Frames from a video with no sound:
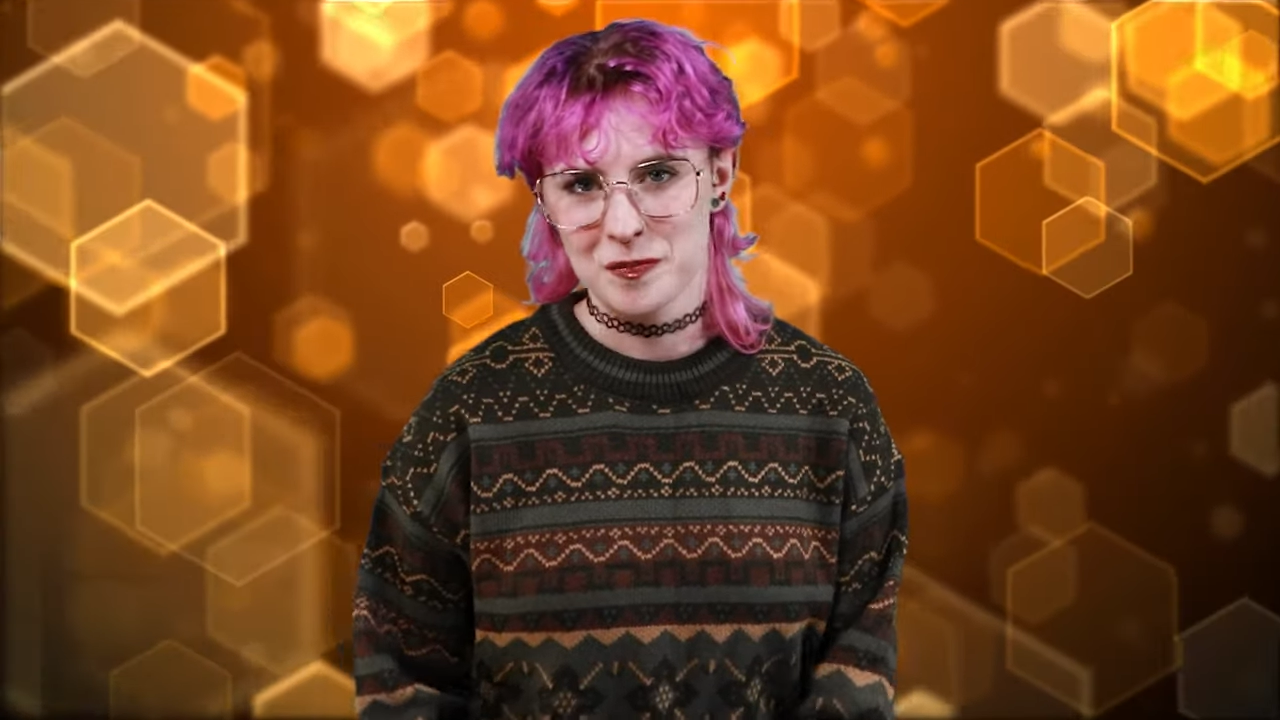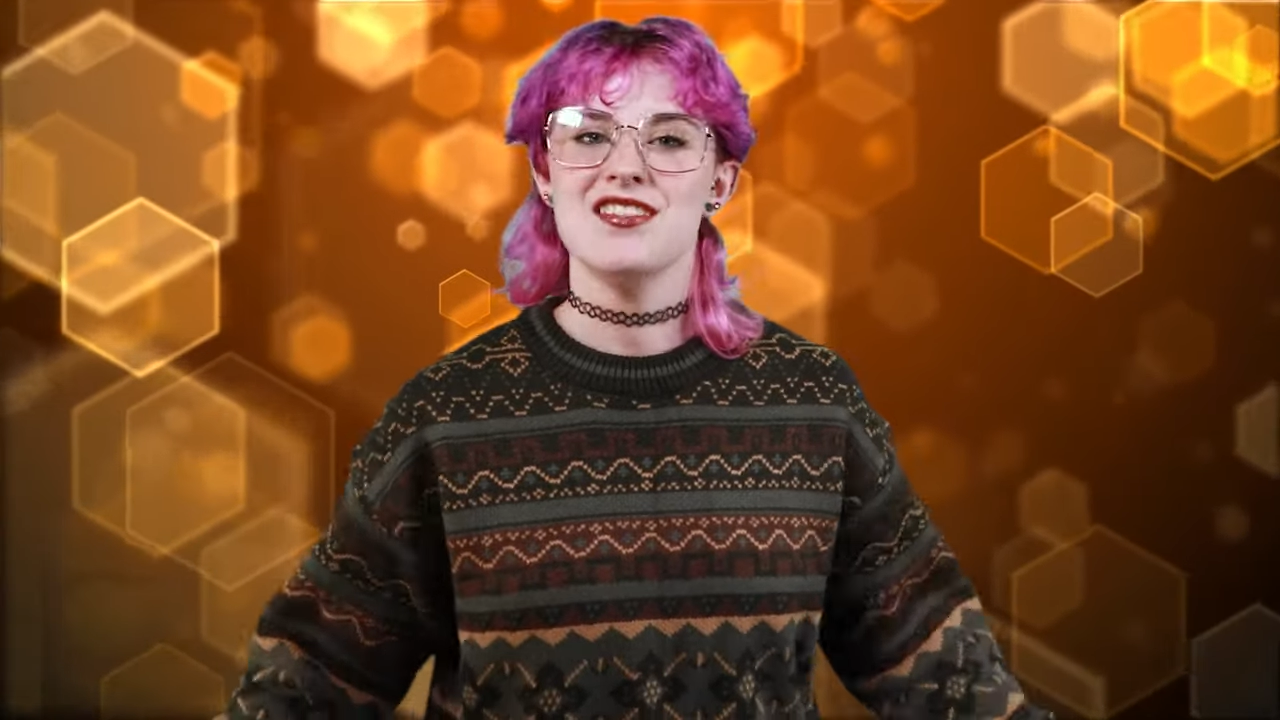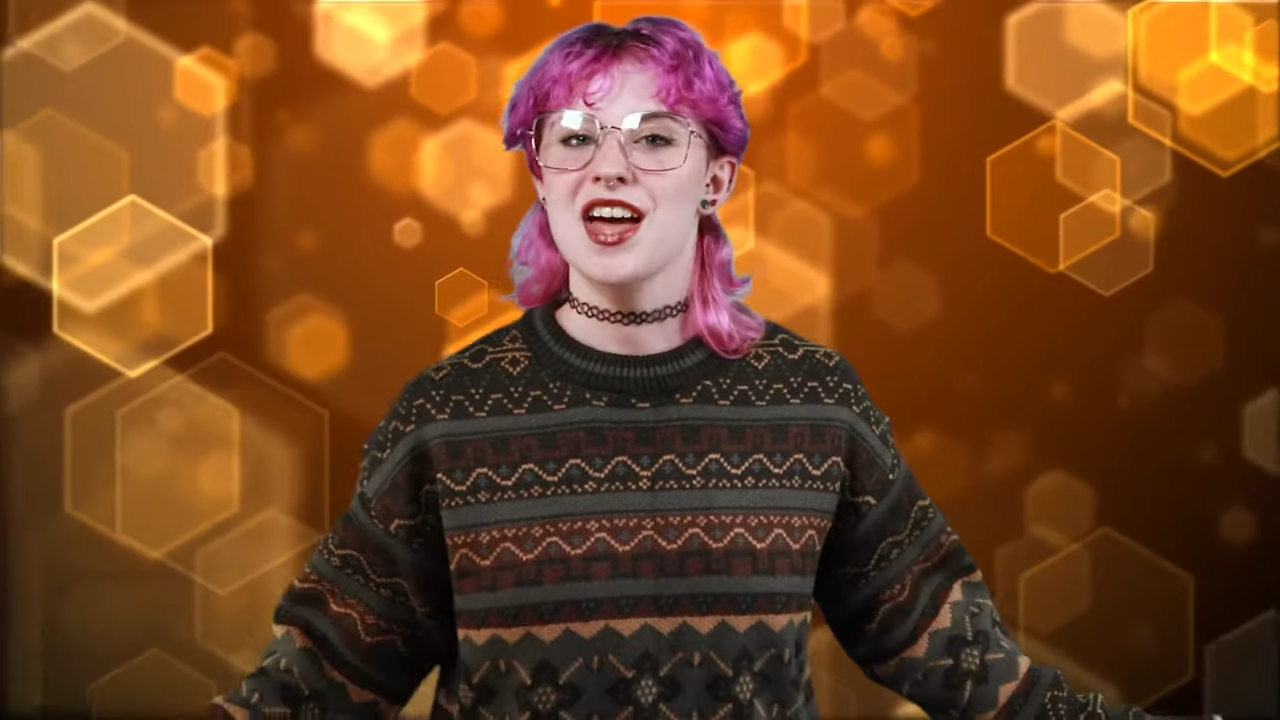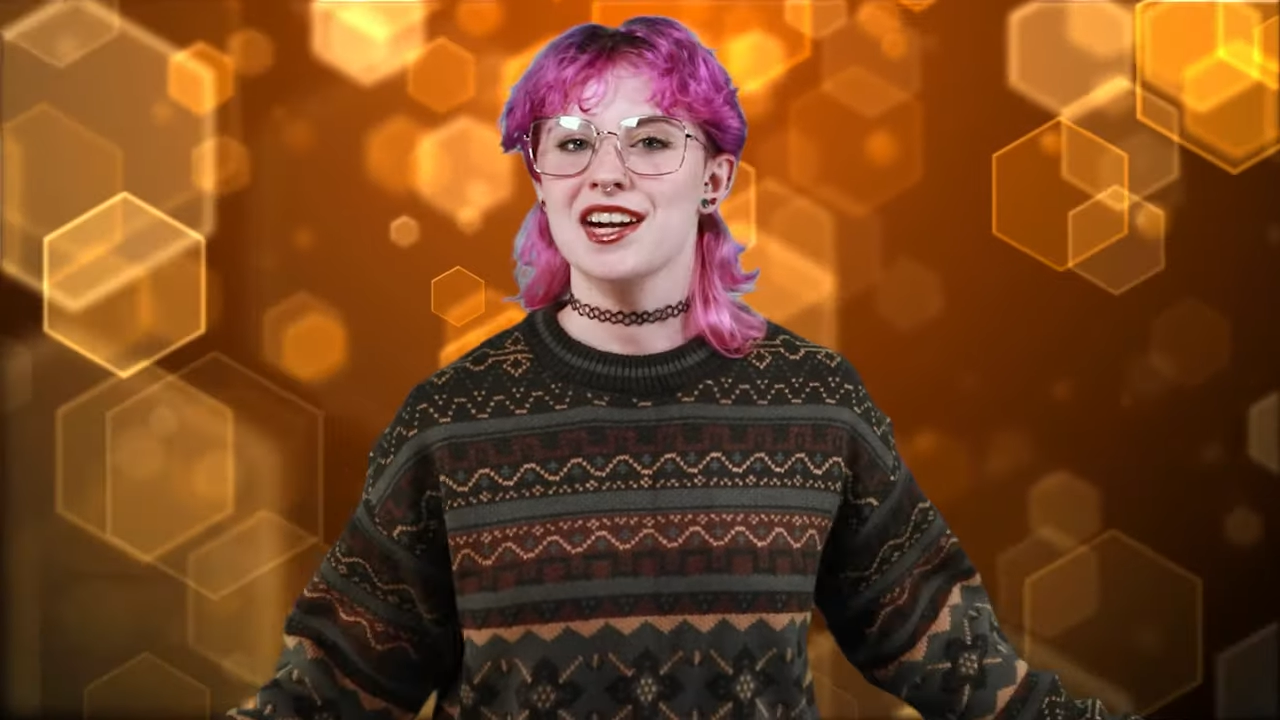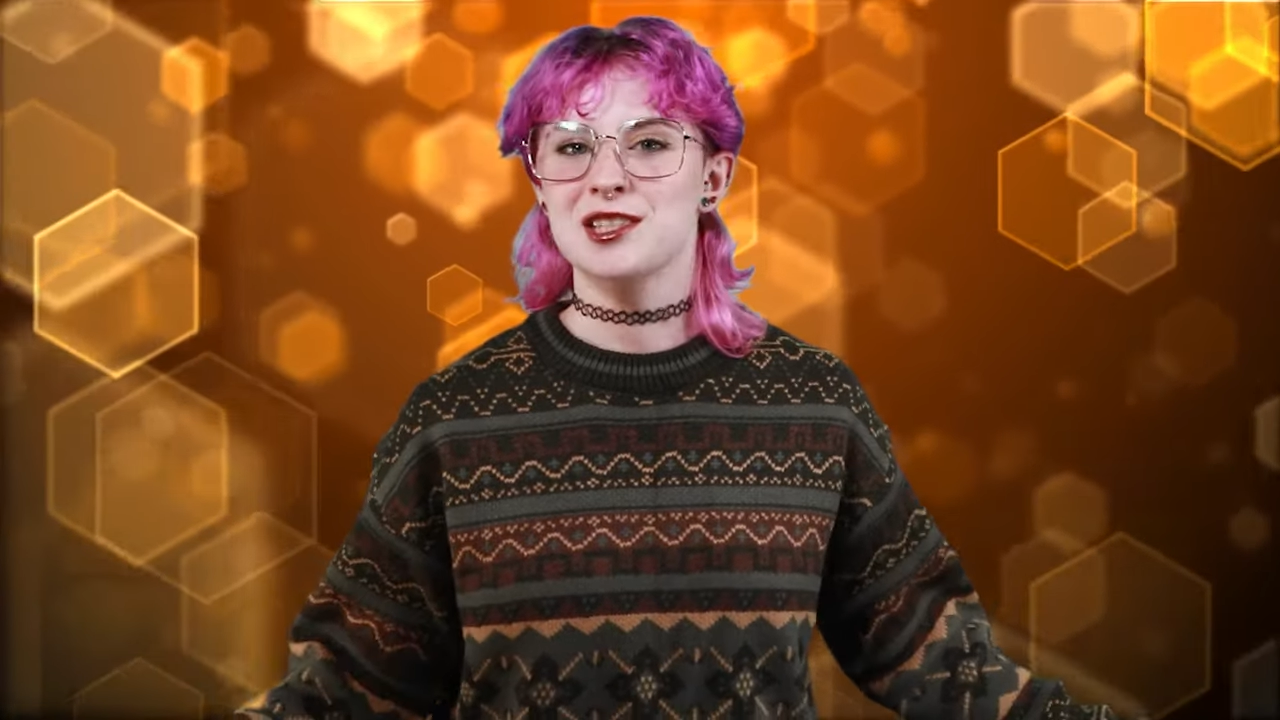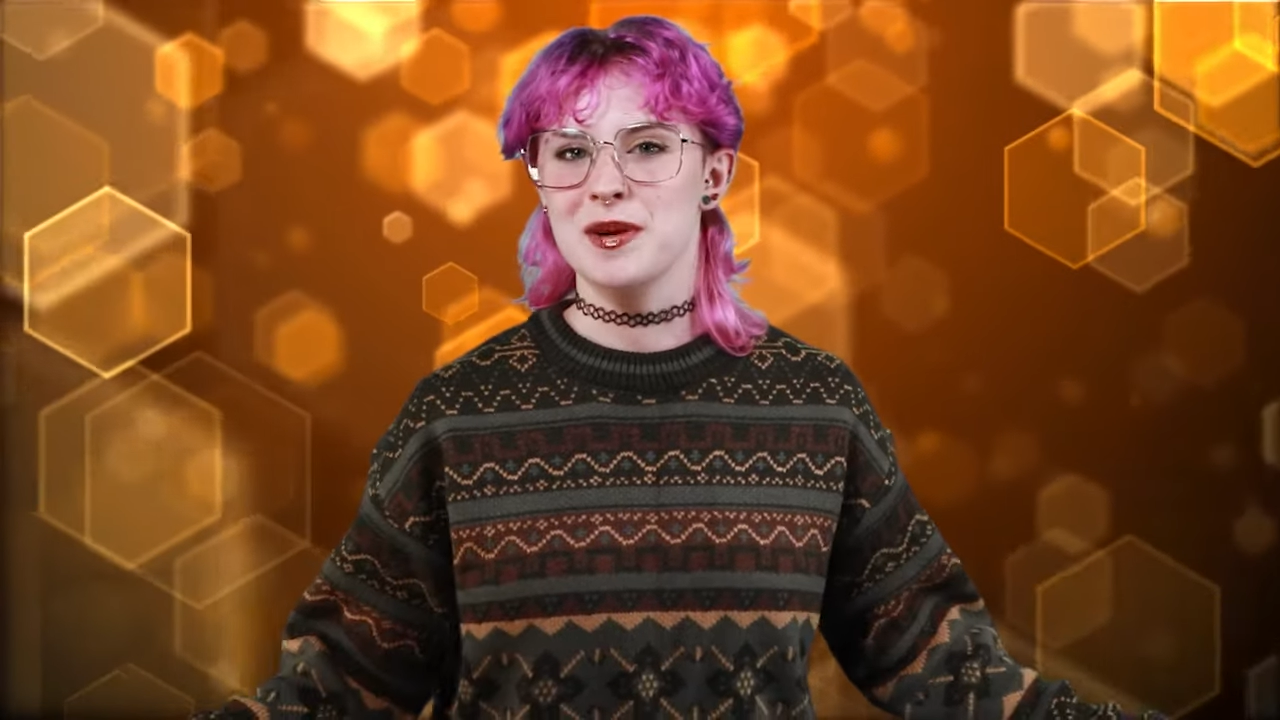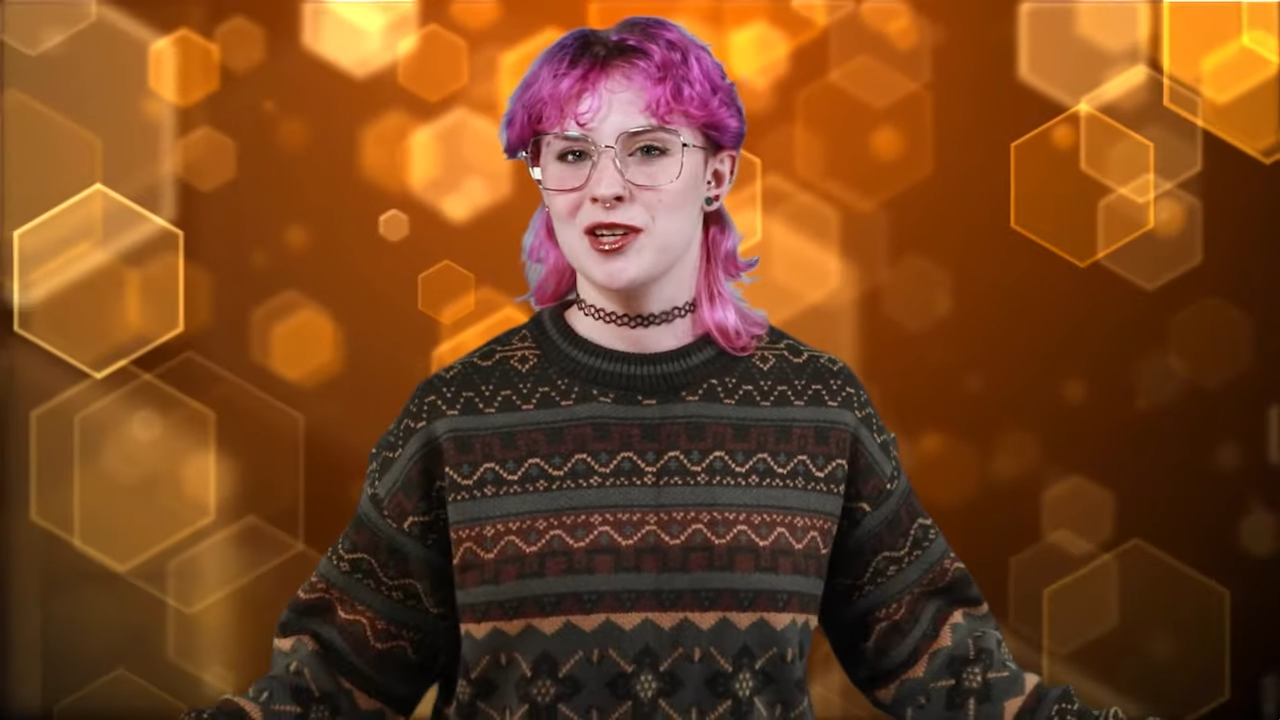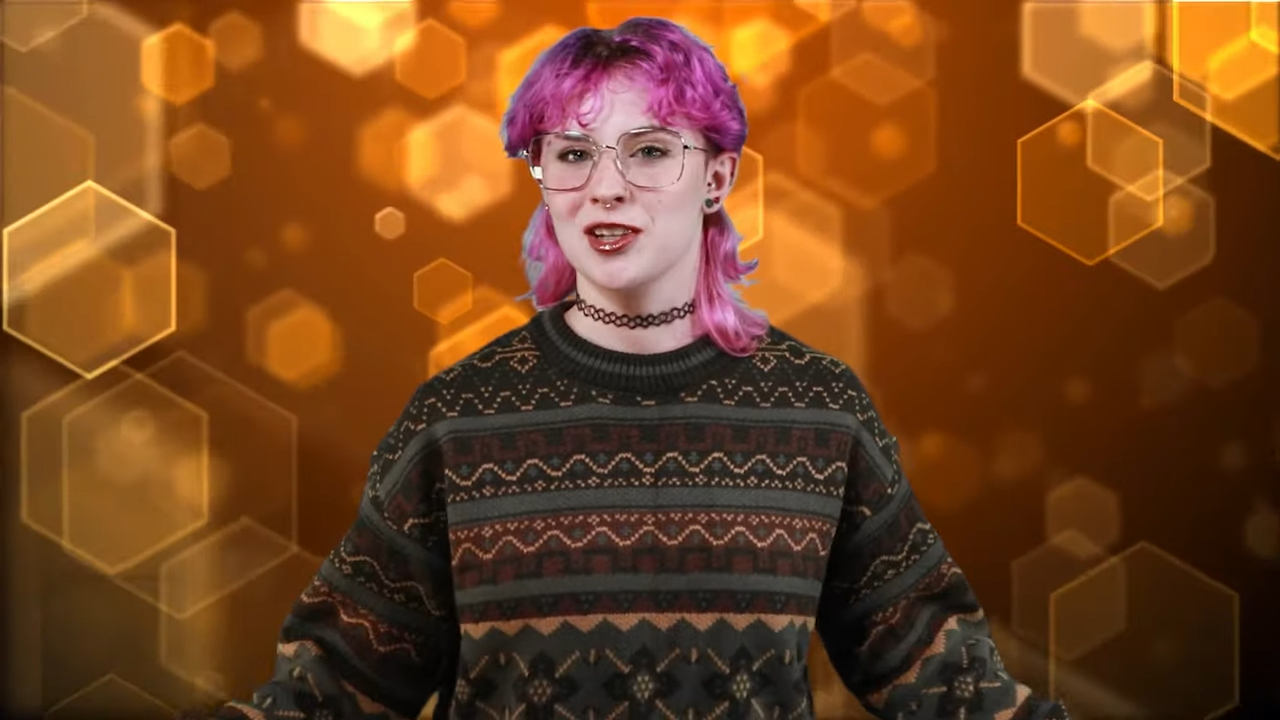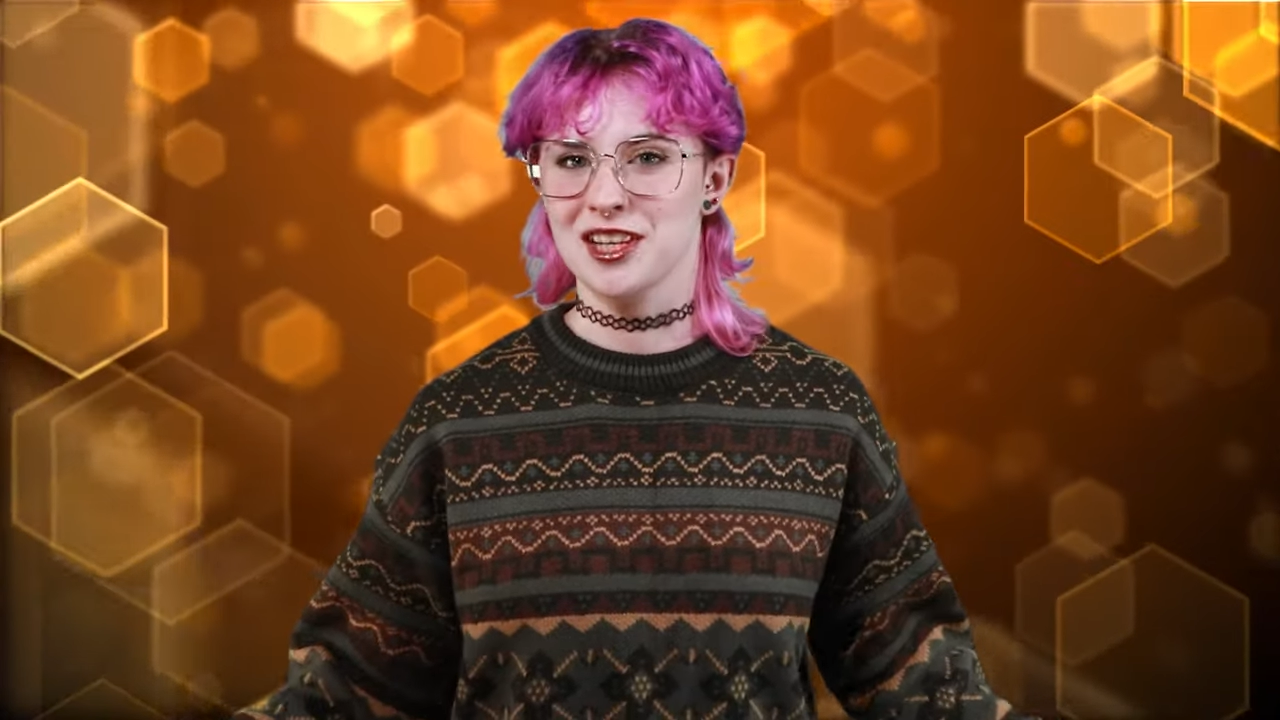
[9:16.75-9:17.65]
And that has been our